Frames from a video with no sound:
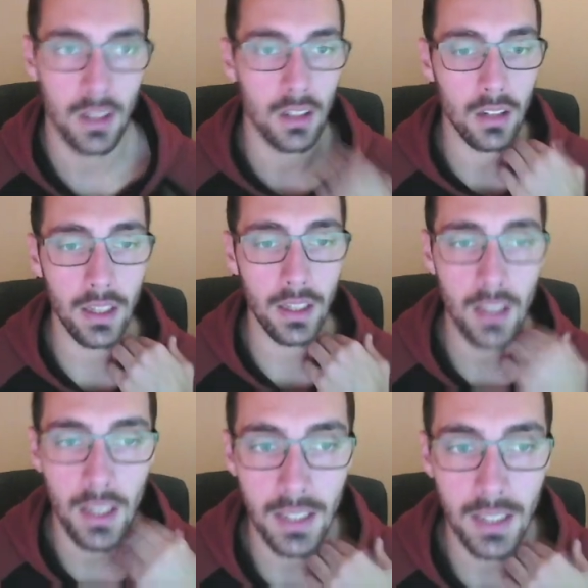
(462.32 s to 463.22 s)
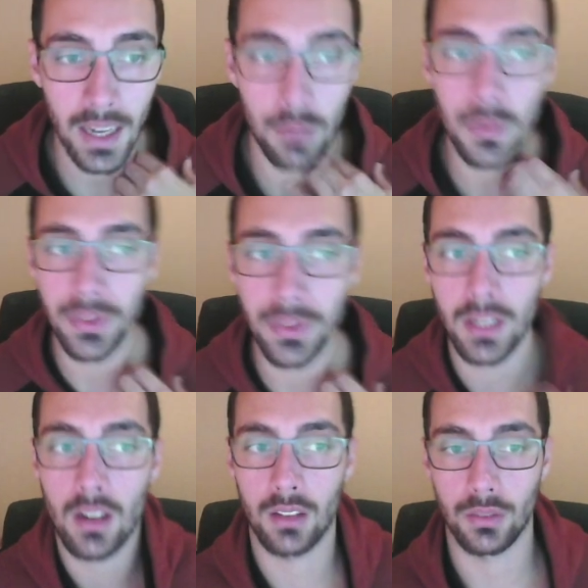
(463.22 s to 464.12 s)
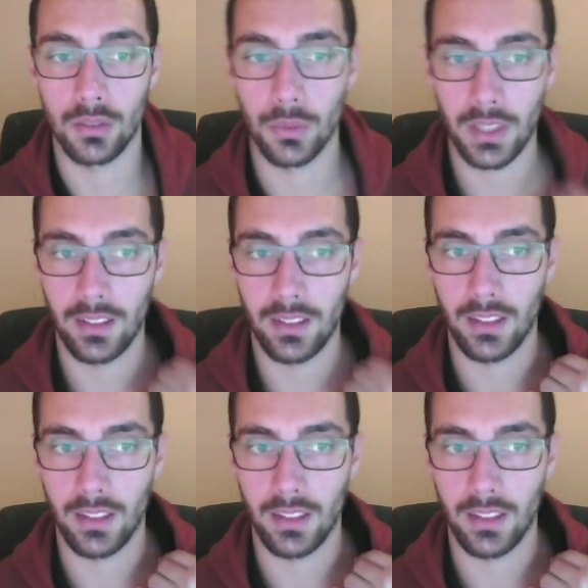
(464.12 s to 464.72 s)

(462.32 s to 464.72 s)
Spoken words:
Okay, now moving on with